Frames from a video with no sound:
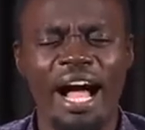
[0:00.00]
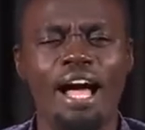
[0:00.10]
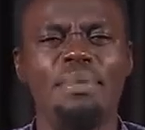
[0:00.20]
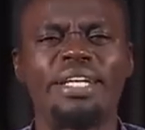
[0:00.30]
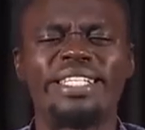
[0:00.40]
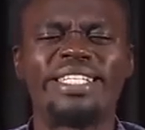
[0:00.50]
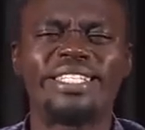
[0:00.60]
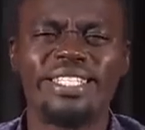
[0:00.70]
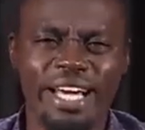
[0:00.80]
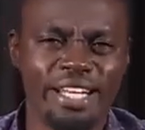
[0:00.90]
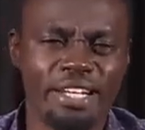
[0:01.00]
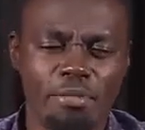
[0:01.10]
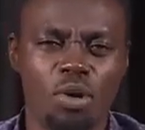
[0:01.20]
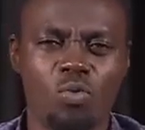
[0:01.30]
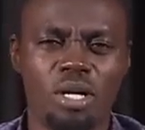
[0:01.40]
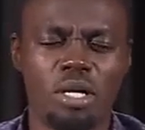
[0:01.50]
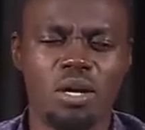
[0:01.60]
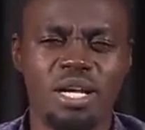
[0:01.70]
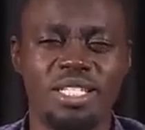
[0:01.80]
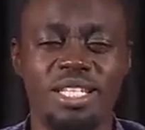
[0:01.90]
I'm excited about what
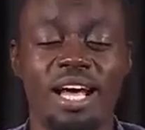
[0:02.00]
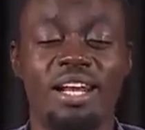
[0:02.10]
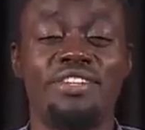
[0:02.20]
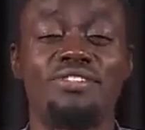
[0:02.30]
God has done